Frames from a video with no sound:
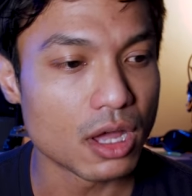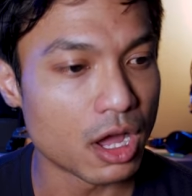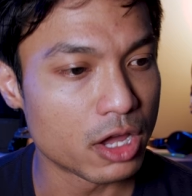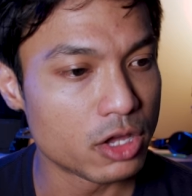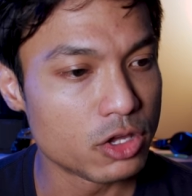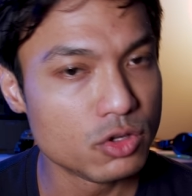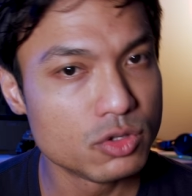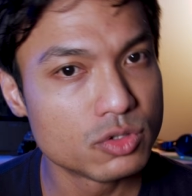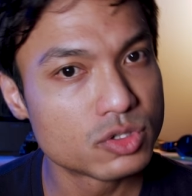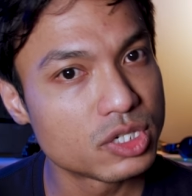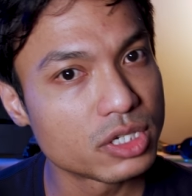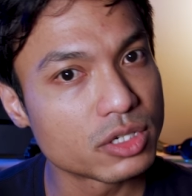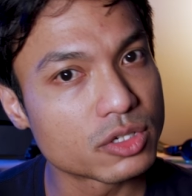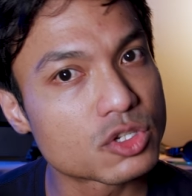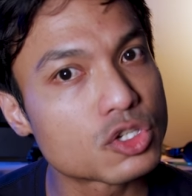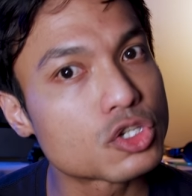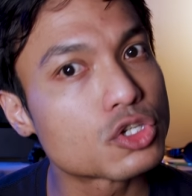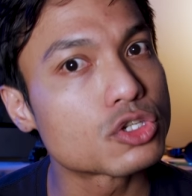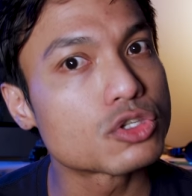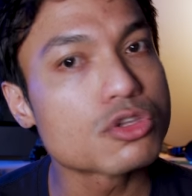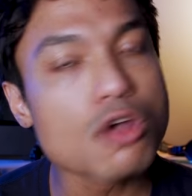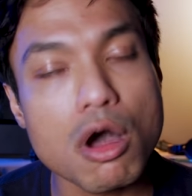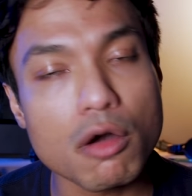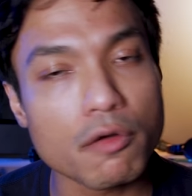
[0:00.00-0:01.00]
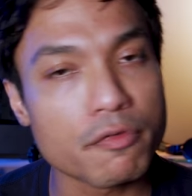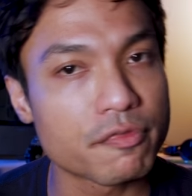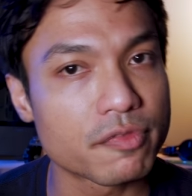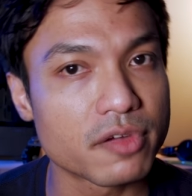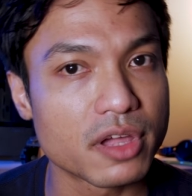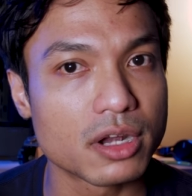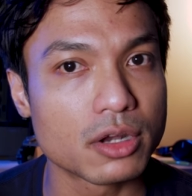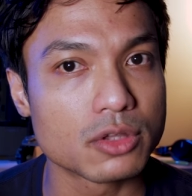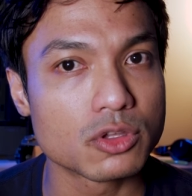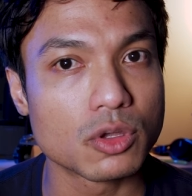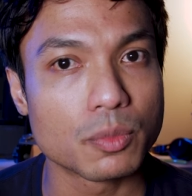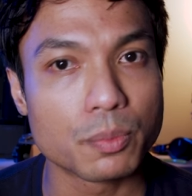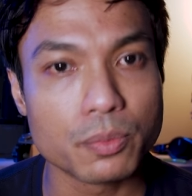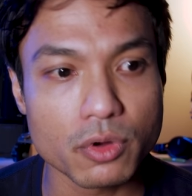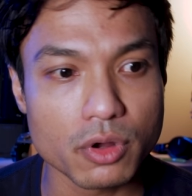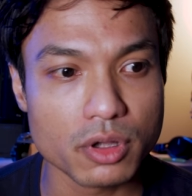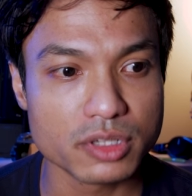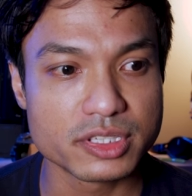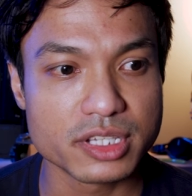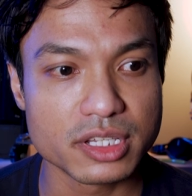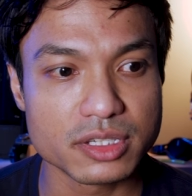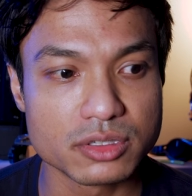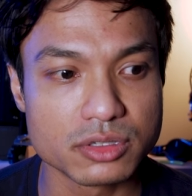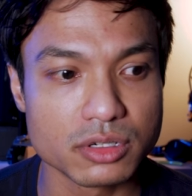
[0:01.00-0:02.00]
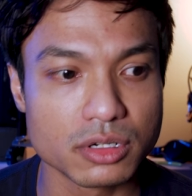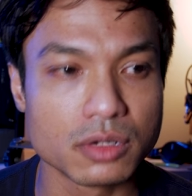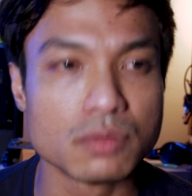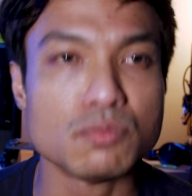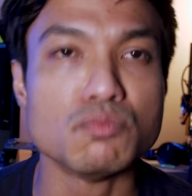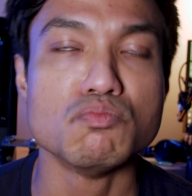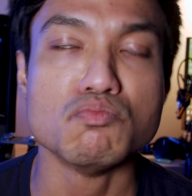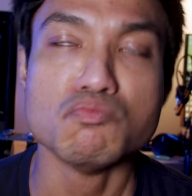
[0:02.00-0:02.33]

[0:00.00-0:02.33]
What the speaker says: Are you using a stock fan on your processor?